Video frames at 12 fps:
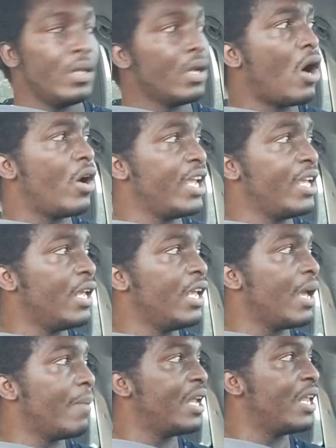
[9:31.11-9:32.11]
Oh,
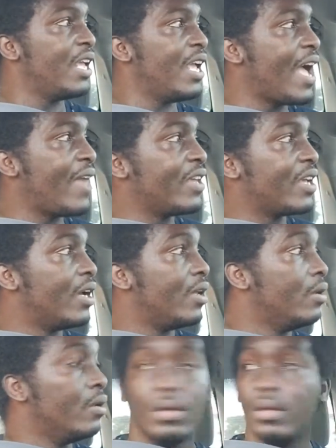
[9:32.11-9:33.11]
he admitted he had the gun.